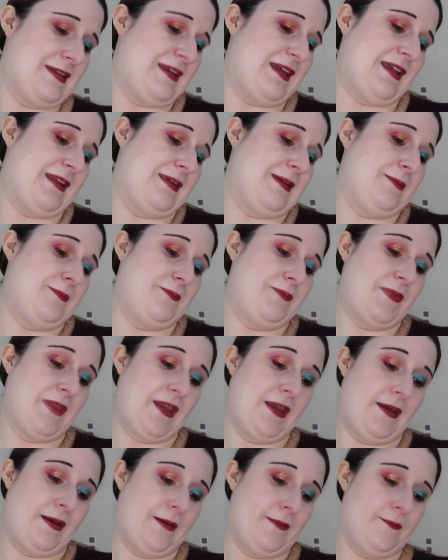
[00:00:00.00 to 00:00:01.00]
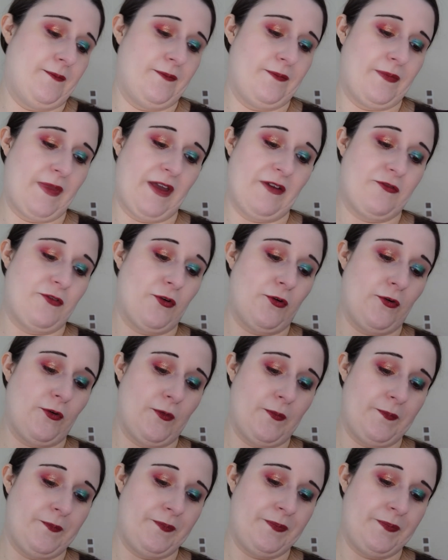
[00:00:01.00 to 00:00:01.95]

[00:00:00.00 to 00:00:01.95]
get it. I thought,